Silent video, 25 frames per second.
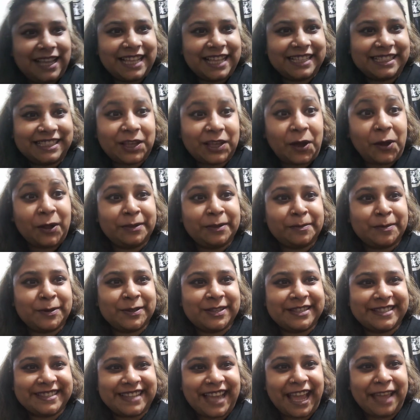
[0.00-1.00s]
it's
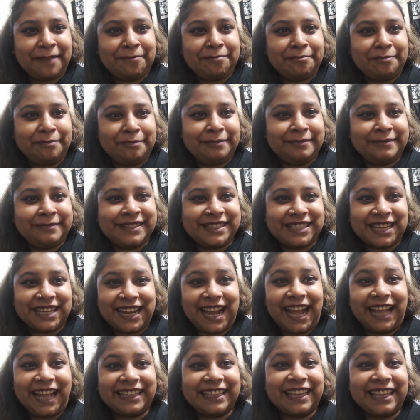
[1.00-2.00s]
almost time.
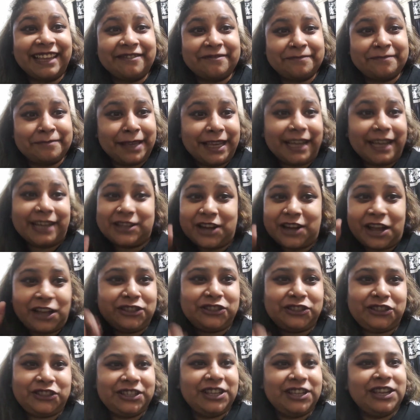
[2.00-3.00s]
Srikanth, give me a
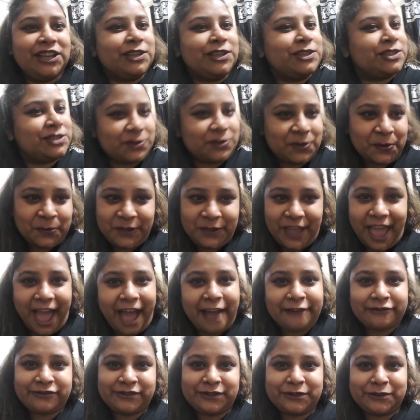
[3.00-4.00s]
nudge. So we
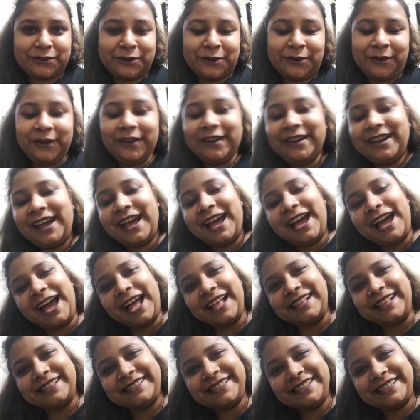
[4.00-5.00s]
have to go.
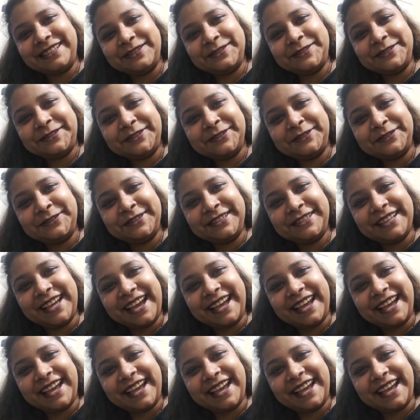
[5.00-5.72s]
I'll see you soon,